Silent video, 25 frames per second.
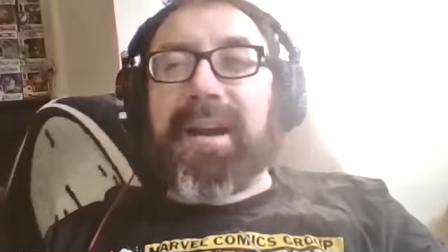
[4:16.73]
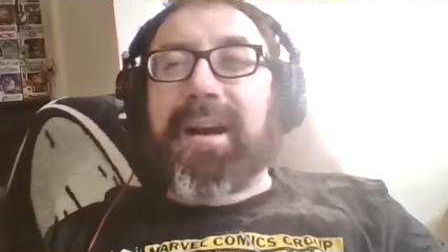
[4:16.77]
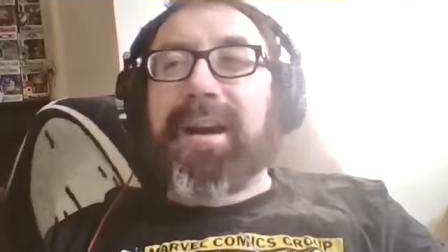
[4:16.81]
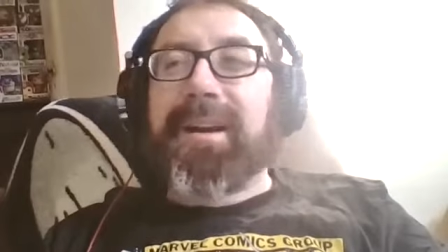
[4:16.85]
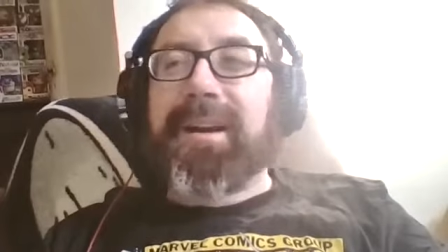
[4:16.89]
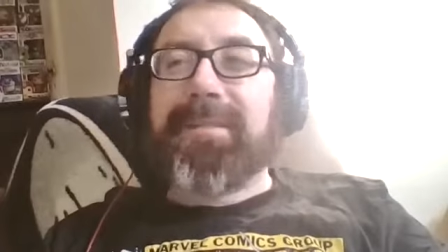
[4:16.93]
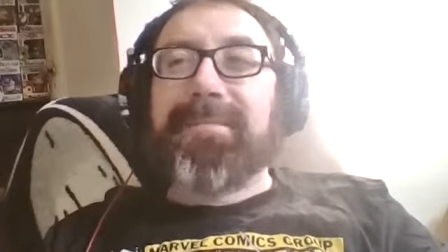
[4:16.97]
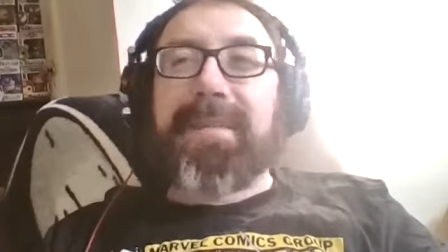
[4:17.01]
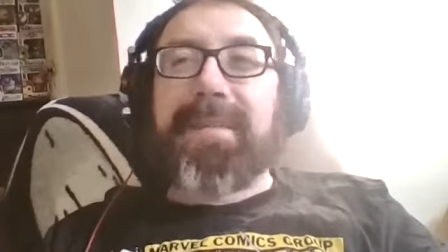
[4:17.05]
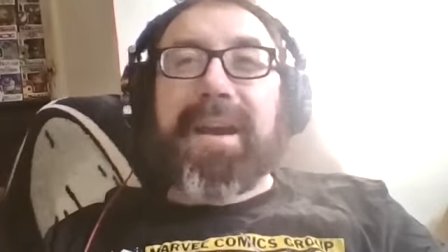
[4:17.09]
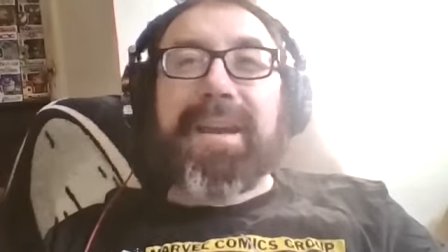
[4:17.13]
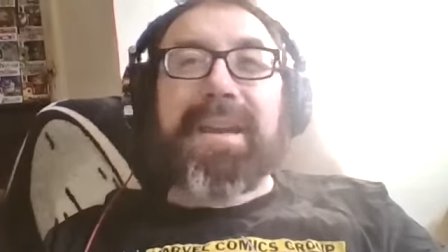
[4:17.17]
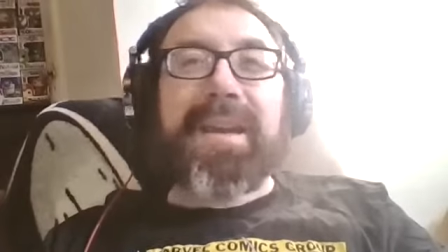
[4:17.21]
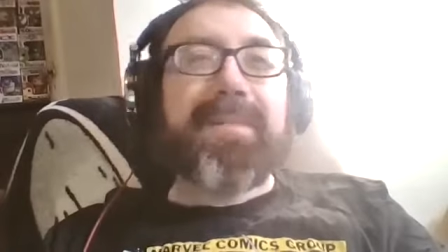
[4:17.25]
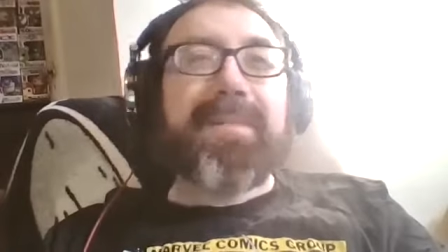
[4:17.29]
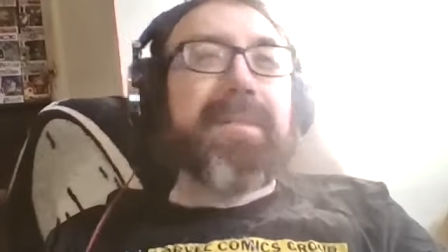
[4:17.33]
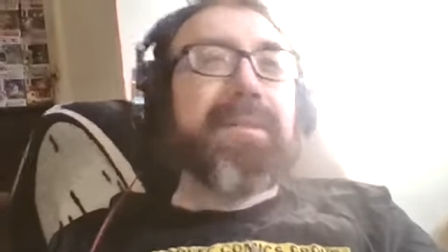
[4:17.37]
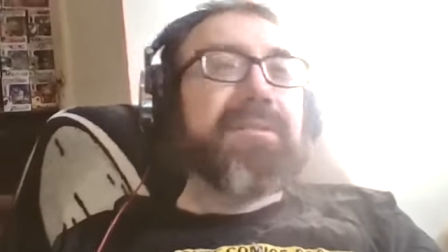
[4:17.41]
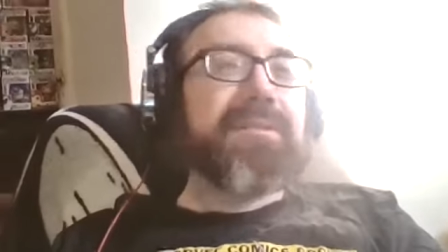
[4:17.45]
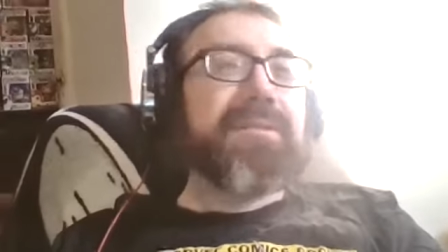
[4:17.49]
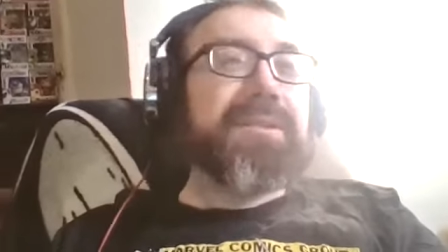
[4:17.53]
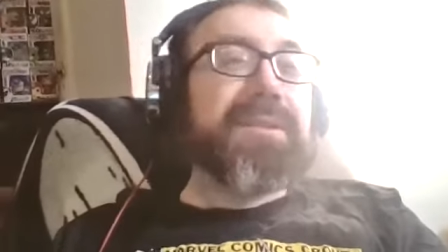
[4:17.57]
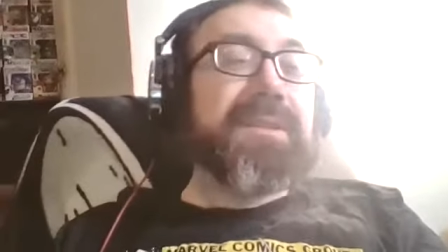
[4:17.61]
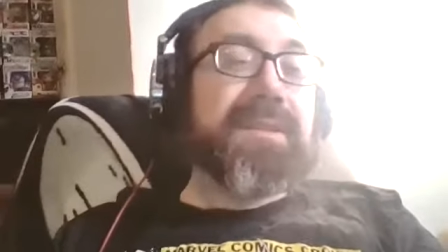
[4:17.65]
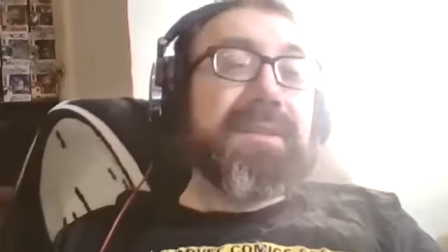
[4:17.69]
Um, I am
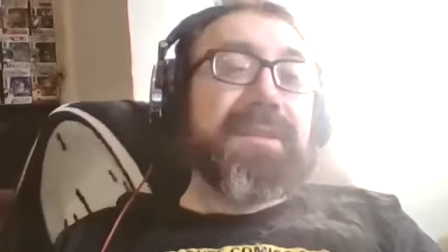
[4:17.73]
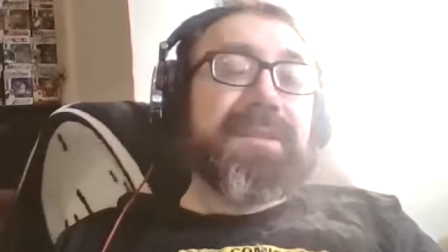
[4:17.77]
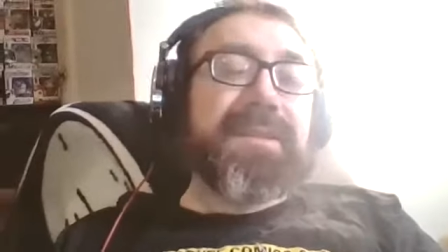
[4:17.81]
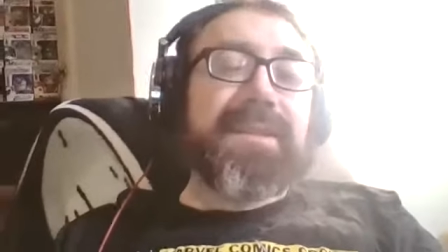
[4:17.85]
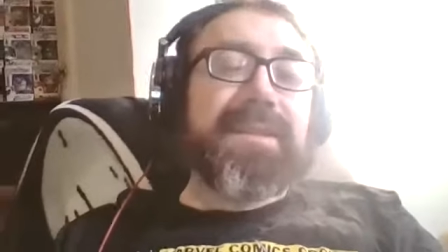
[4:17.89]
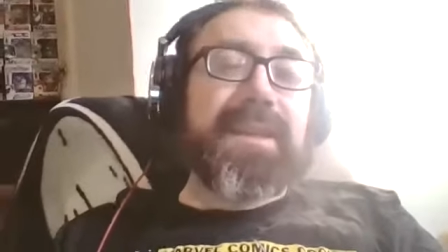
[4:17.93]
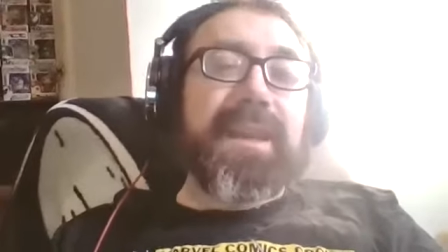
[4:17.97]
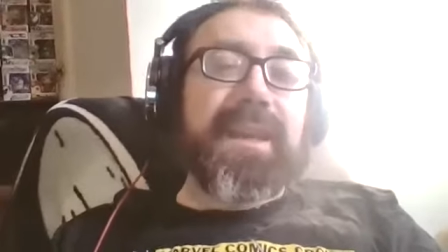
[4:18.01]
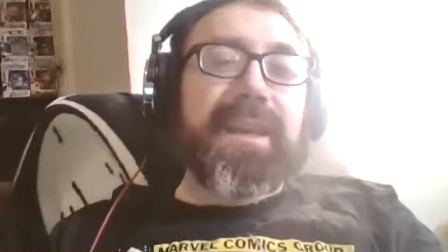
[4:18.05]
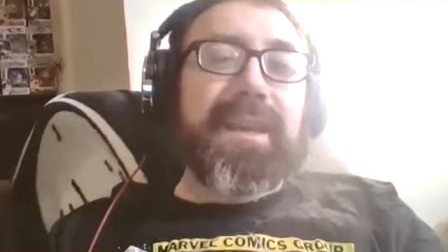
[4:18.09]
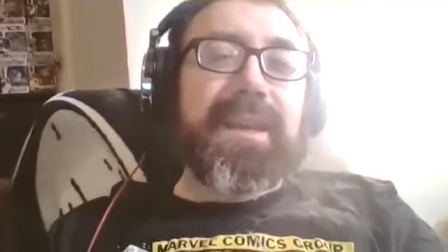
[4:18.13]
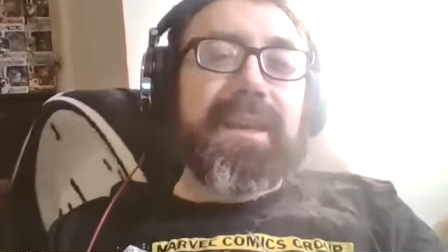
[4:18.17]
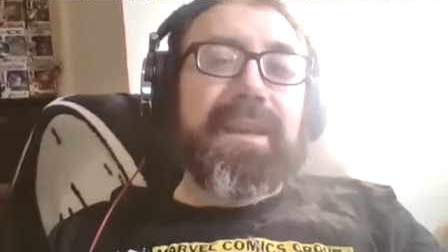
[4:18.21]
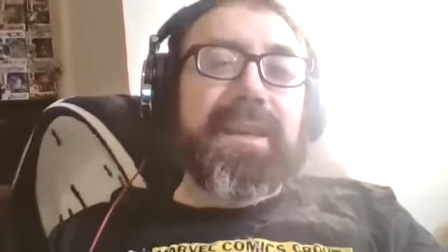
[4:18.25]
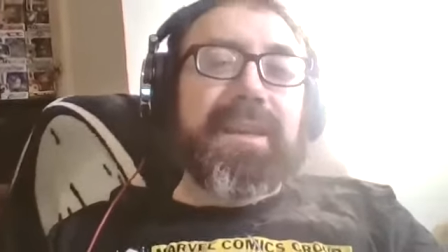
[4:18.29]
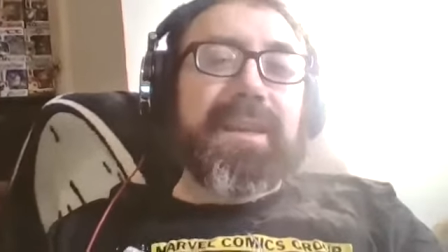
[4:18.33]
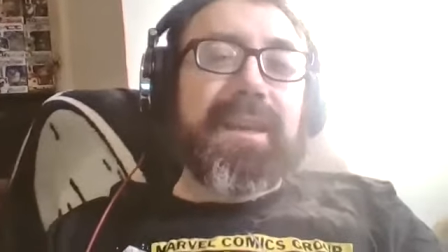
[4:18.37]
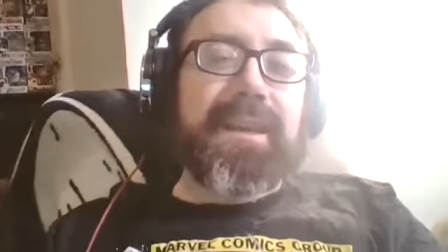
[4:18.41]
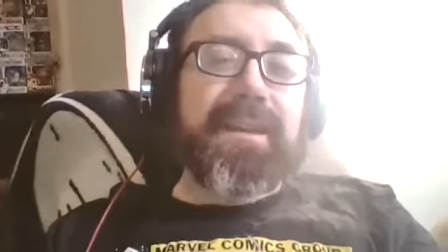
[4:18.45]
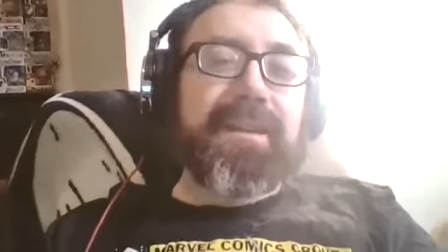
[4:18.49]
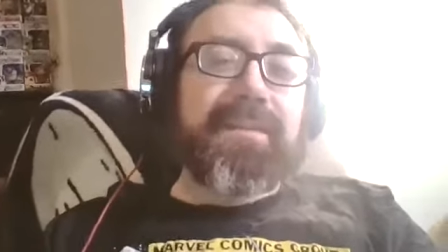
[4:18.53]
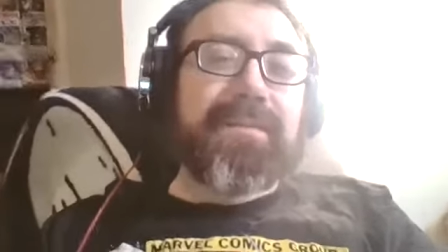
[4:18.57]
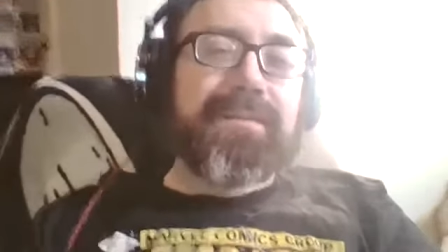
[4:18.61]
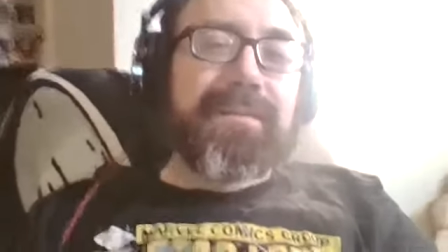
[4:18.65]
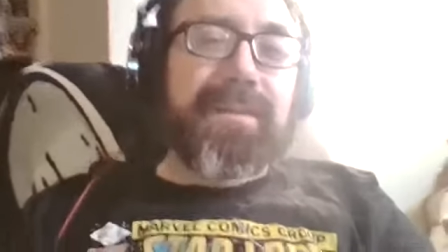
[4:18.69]
interested to see
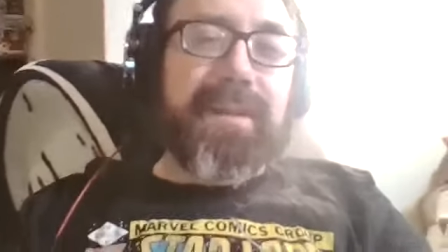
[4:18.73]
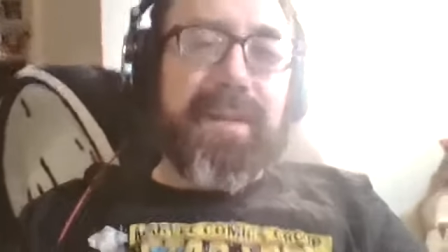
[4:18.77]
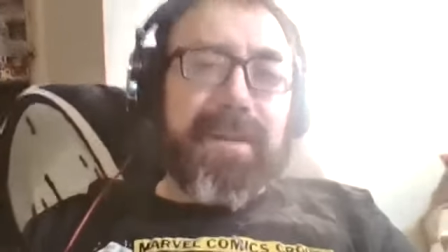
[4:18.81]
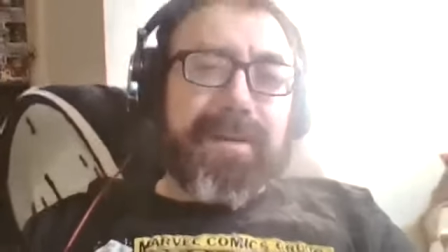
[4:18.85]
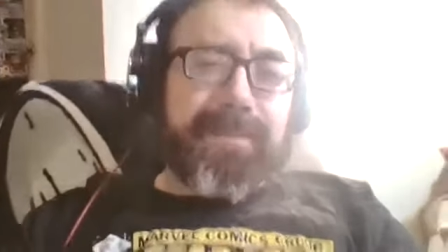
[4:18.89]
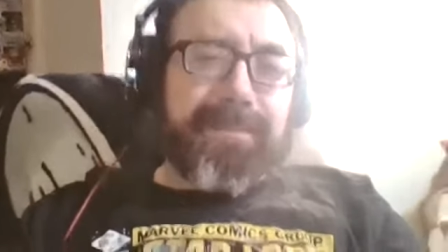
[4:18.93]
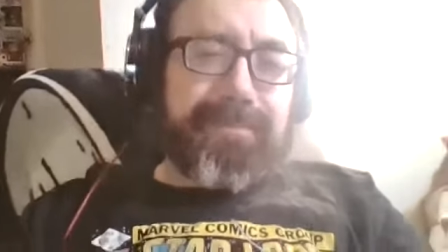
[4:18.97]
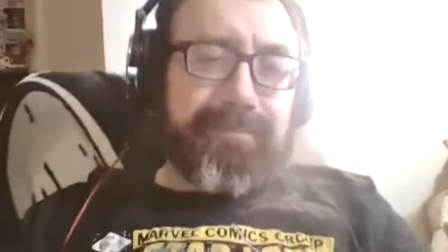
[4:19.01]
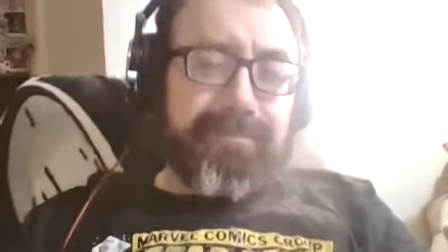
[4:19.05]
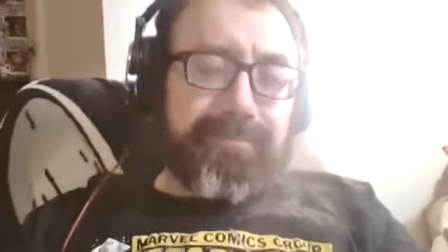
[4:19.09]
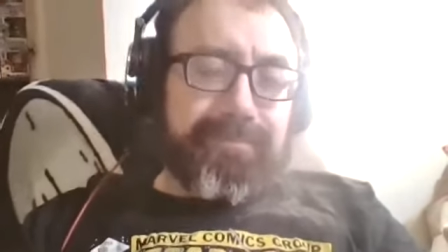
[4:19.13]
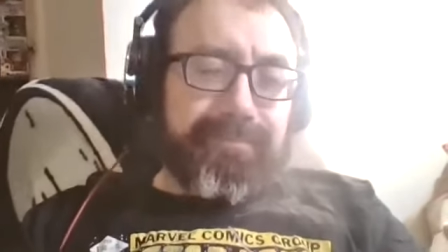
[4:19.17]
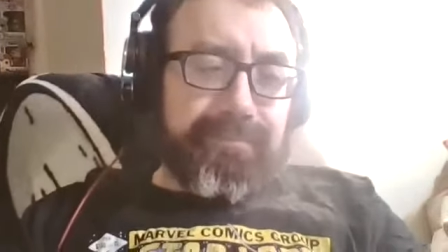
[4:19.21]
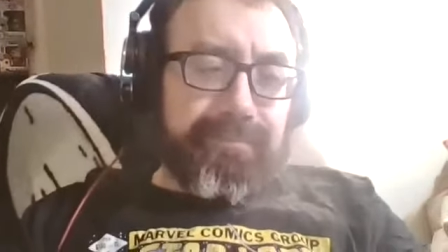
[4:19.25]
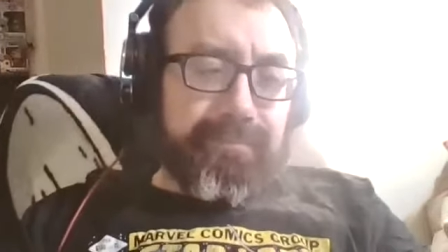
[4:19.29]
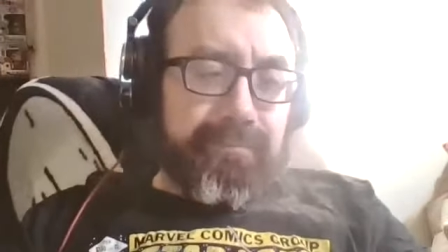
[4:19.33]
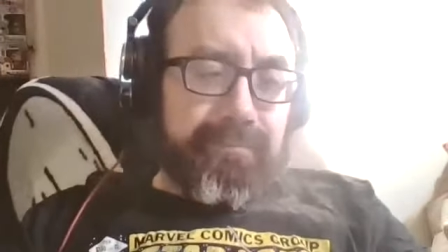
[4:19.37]
if um,